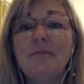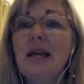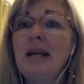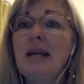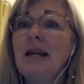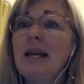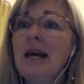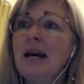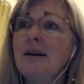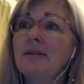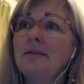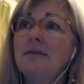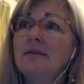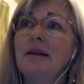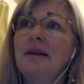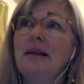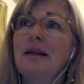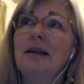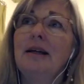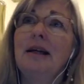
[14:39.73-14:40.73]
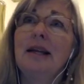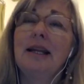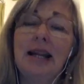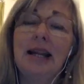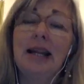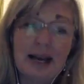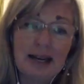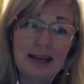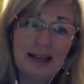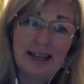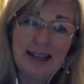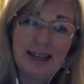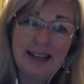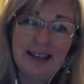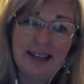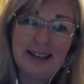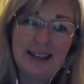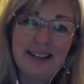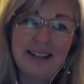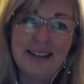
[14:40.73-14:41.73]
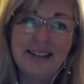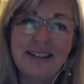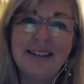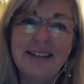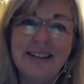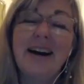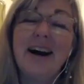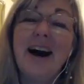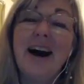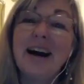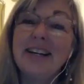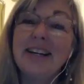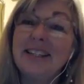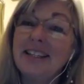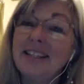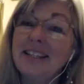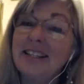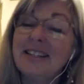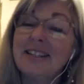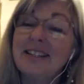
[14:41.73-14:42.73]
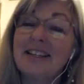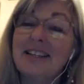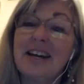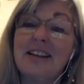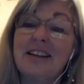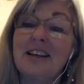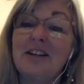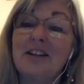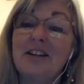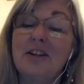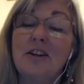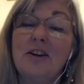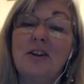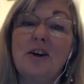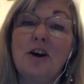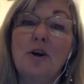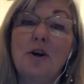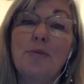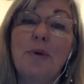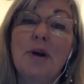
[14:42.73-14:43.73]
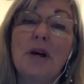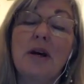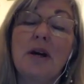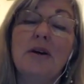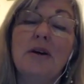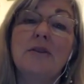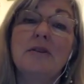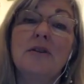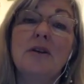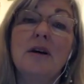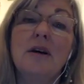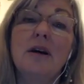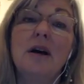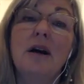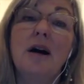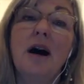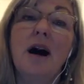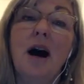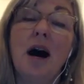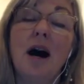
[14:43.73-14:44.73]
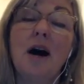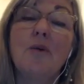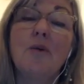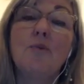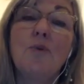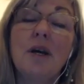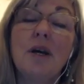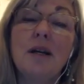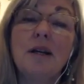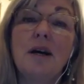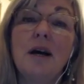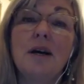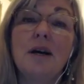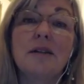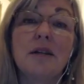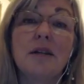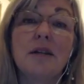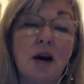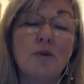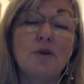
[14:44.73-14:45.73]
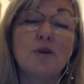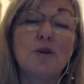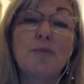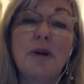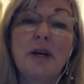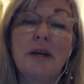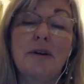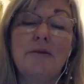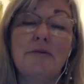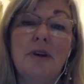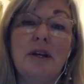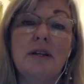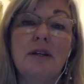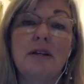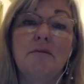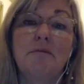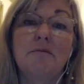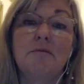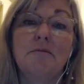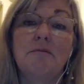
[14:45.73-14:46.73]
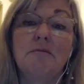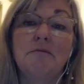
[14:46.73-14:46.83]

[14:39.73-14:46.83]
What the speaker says: Now, luckily, I didn't stay there too long, because I realized I was being a victim,